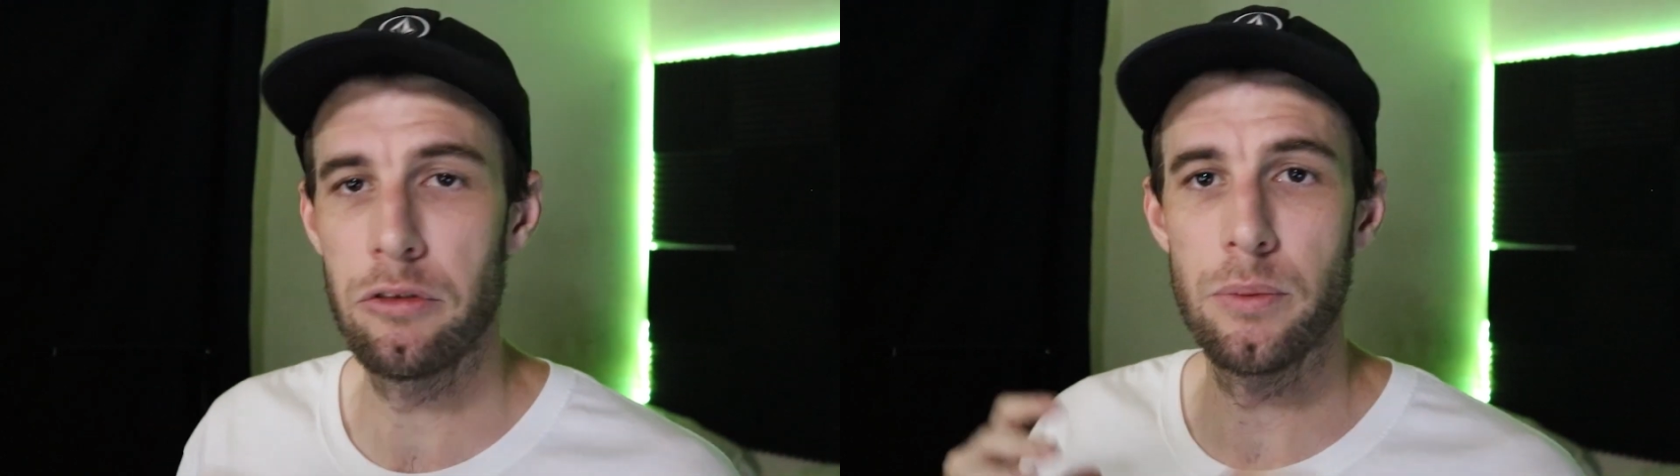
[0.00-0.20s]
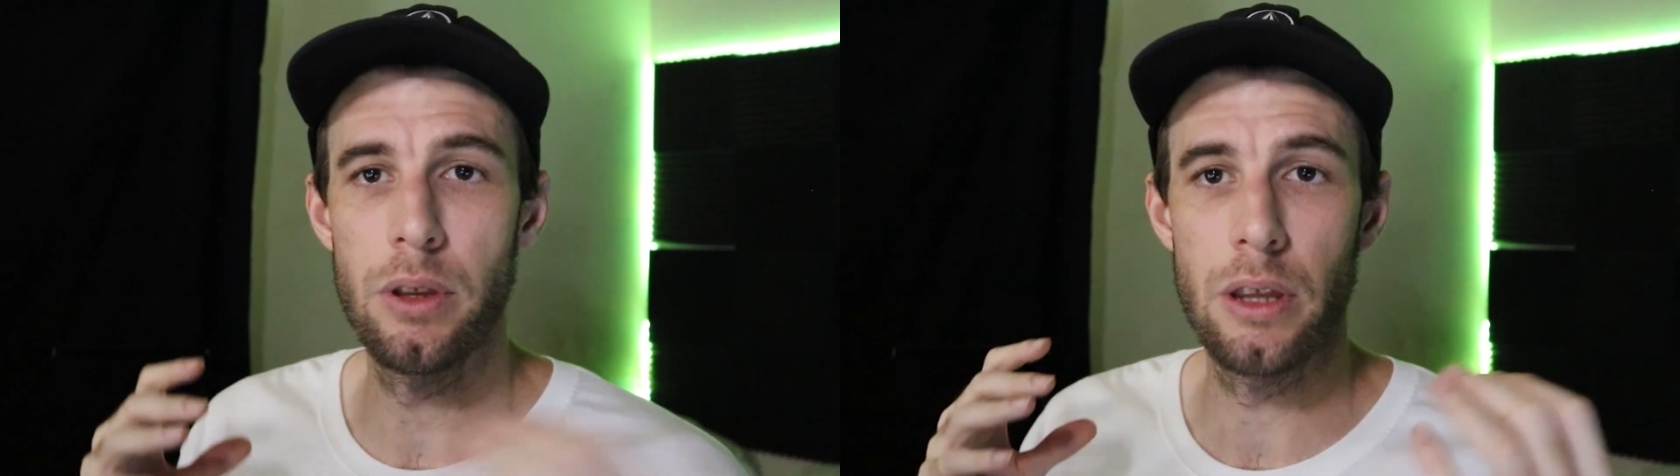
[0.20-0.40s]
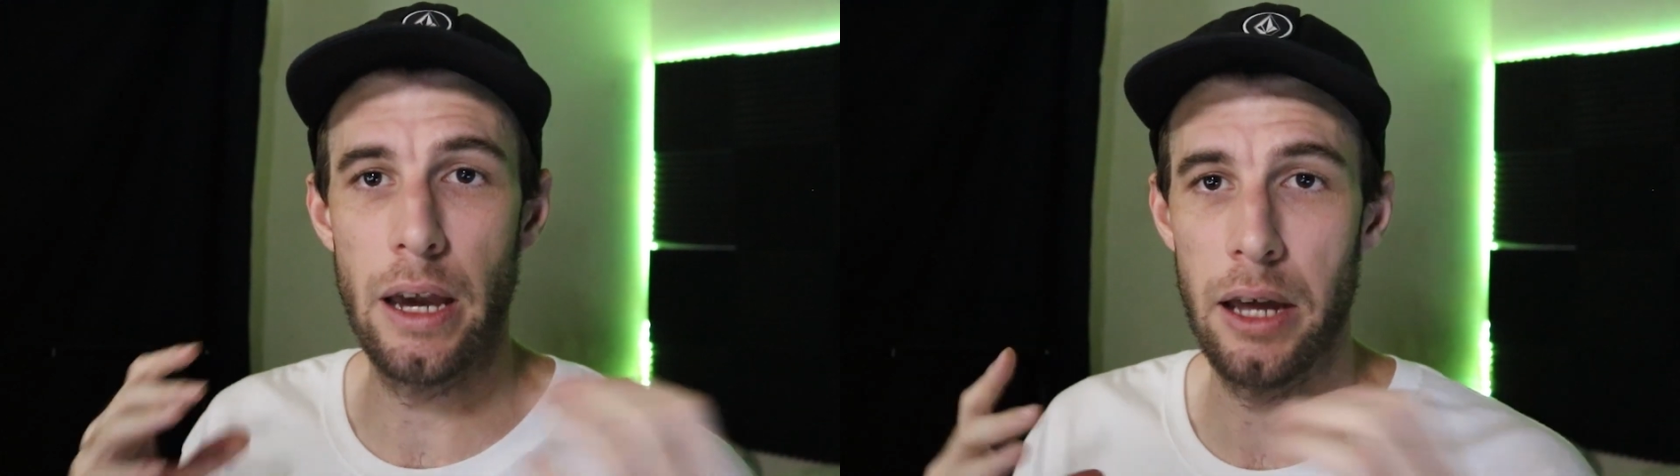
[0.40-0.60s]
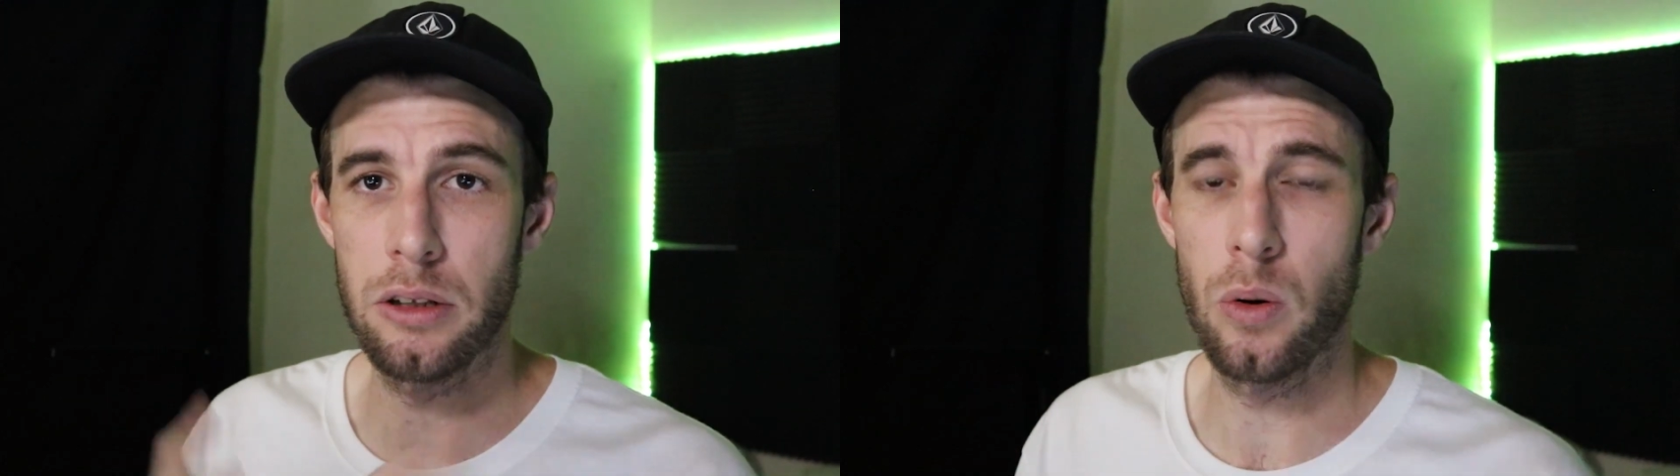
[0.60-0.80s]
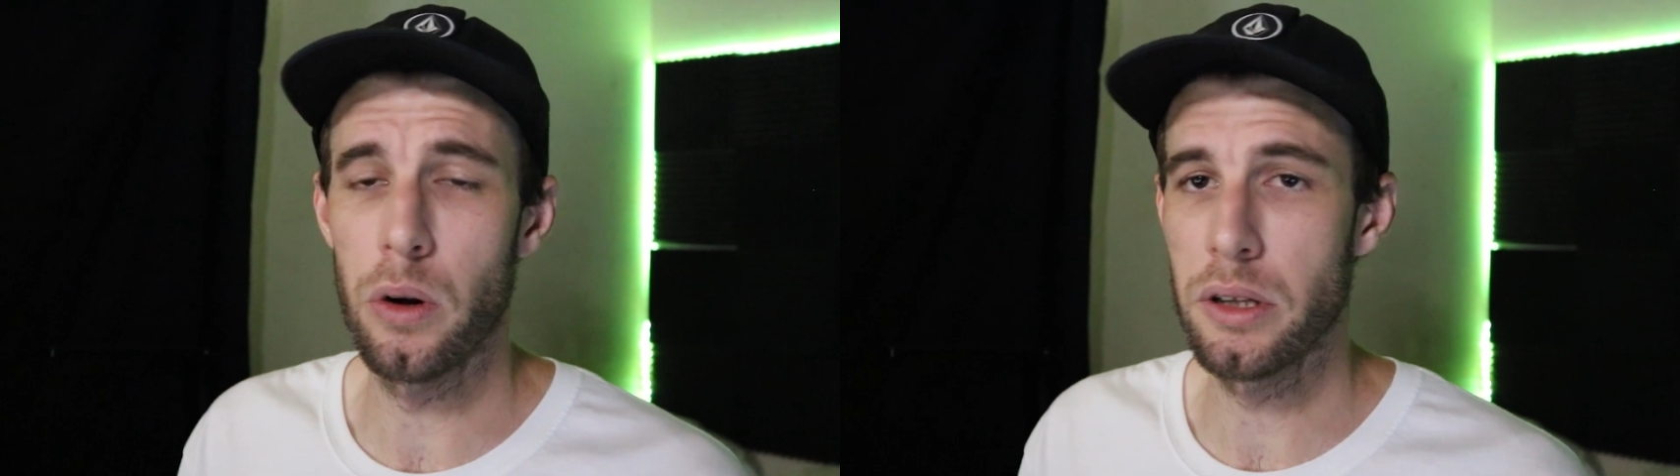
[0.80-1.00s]
something that has
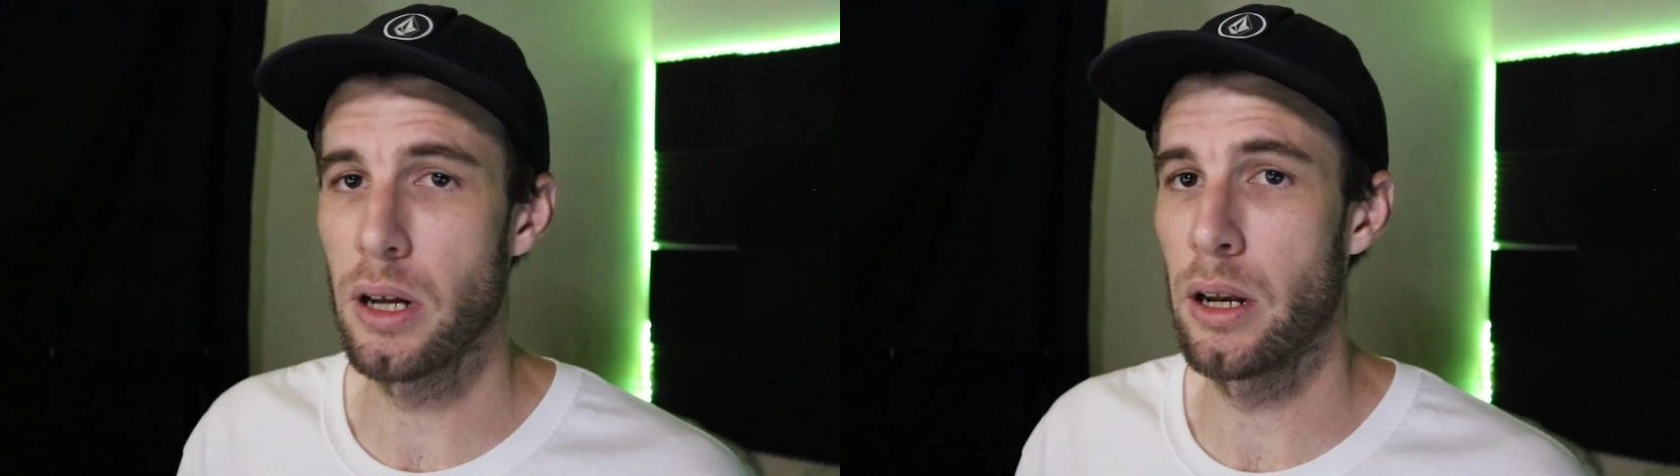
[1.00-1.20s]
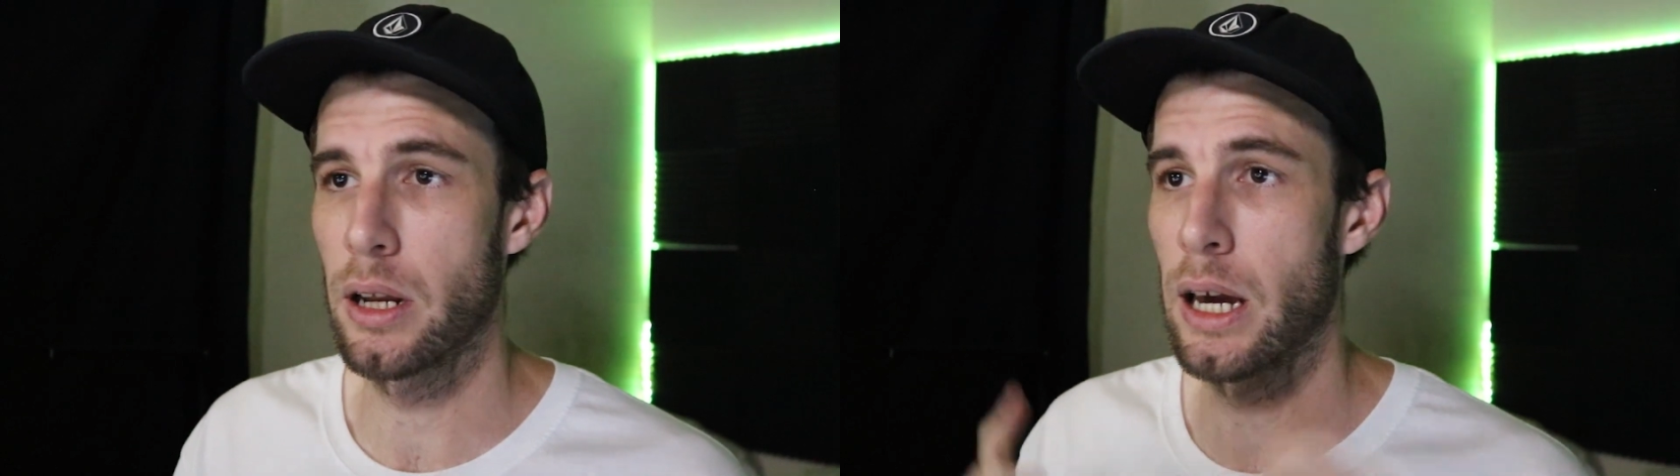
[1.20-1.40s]
chorus on it.